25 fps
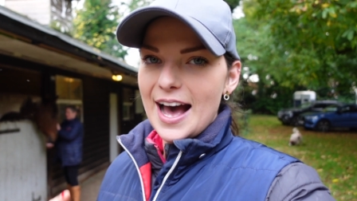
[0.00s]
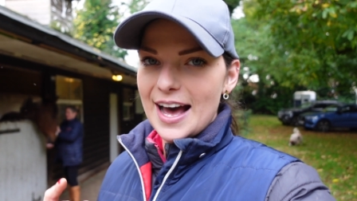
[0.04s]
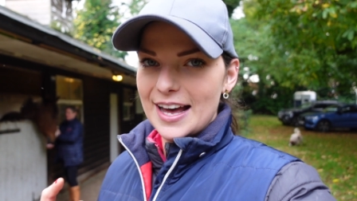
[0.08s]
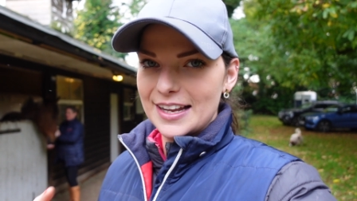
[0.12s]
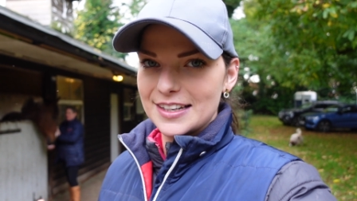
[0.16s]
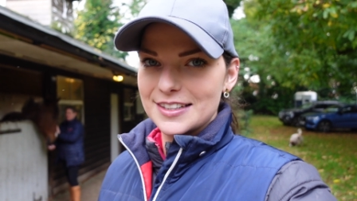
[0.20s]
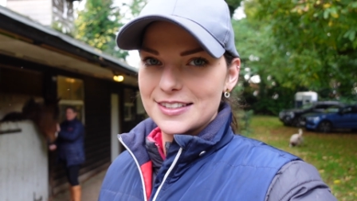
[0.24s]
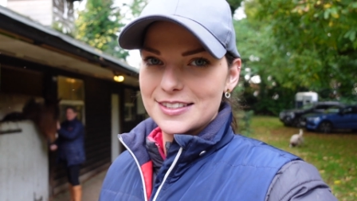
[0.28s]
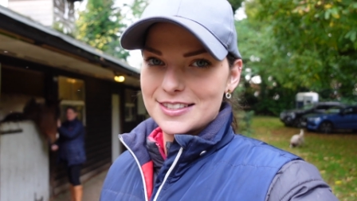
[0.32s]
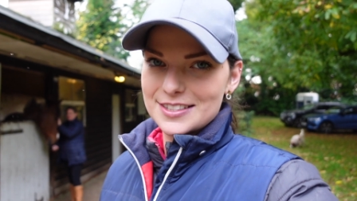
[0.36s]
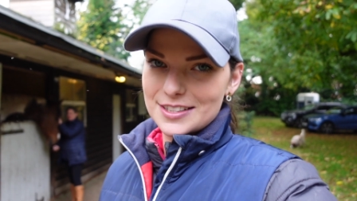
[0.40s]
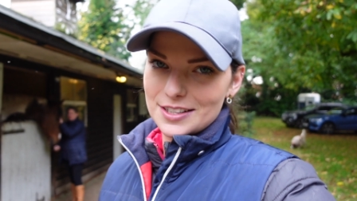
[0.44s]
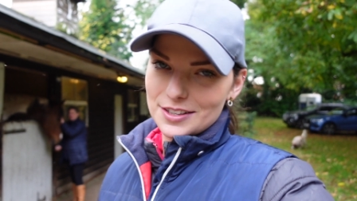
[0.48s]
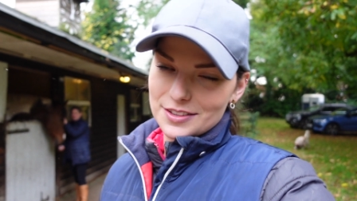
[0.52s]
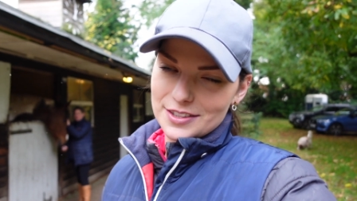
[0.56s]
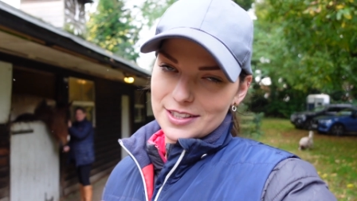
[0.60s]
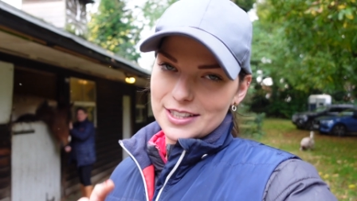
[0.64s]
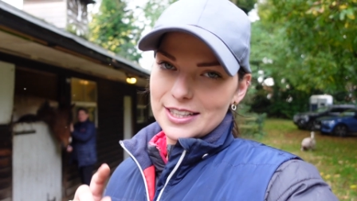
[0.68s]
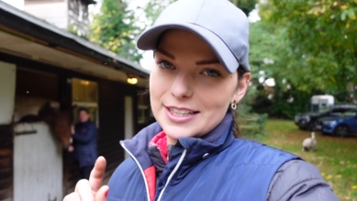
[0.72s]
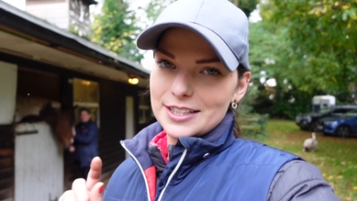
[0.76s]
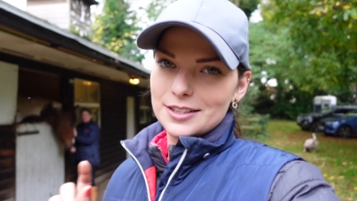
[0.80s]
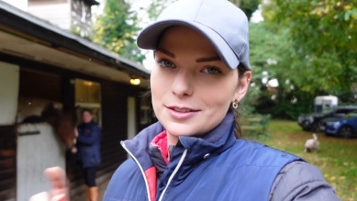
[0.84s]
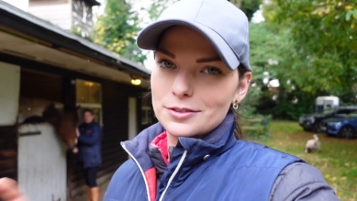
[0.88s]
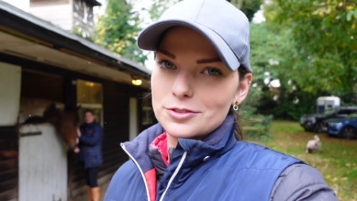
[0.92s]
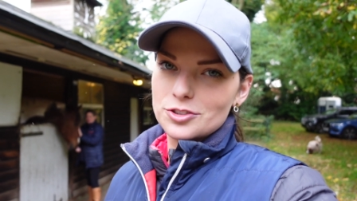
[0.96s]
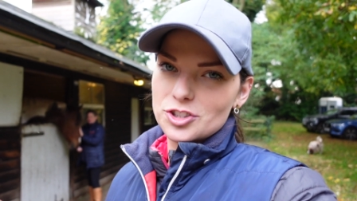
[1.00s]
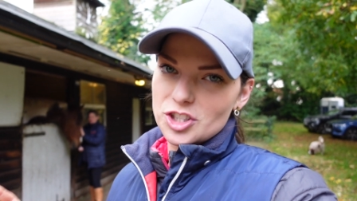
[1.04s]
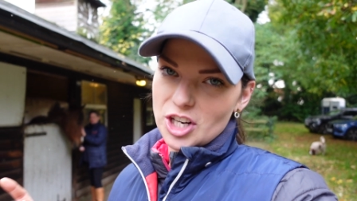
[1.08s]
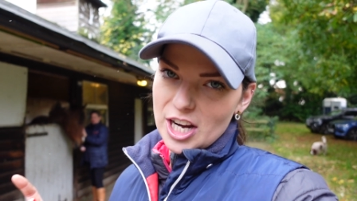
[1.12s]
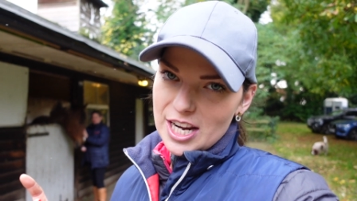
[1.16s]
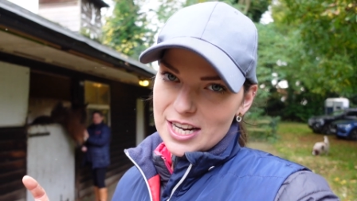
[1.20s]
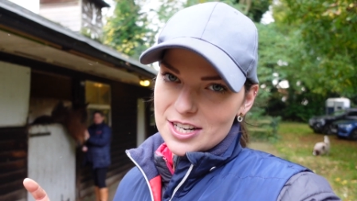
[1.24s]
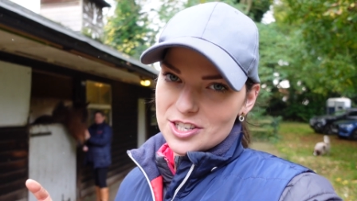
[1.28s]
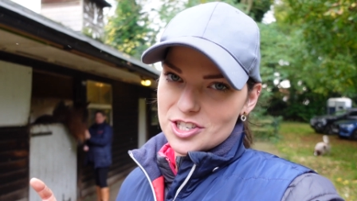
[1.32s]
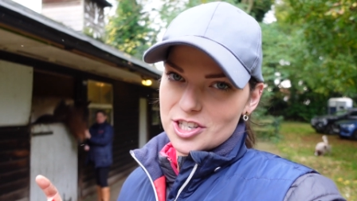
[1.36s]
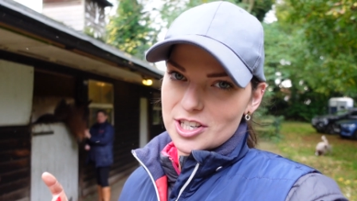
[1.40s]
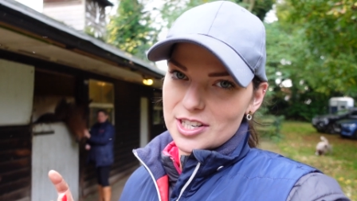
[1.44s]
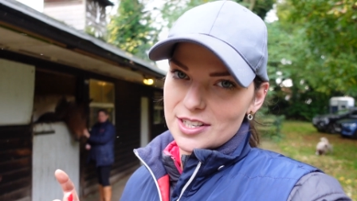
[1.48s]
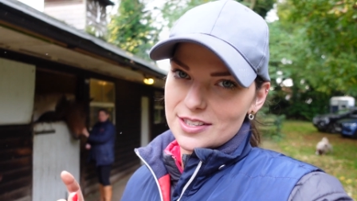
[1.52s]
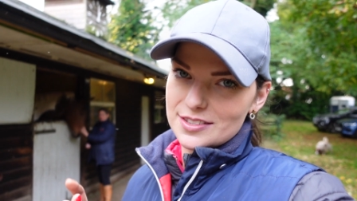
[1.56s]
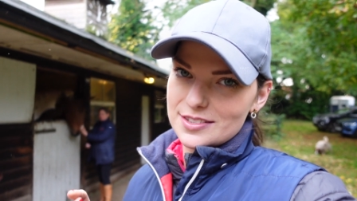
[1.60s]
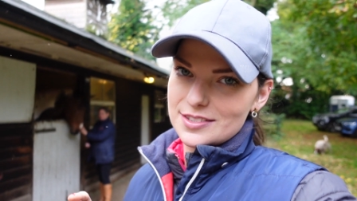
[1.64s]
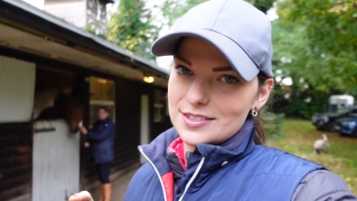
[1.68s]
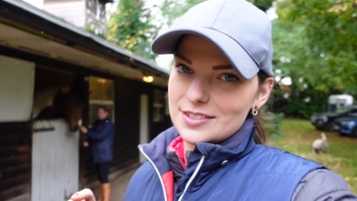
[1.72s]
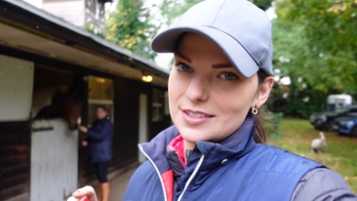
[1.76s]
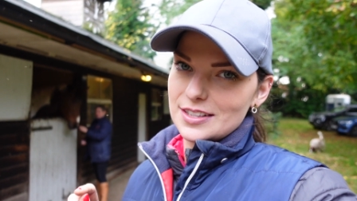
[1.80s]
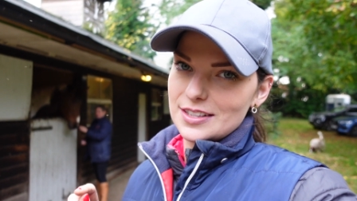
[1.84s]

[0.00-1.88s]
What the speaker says: and the little changes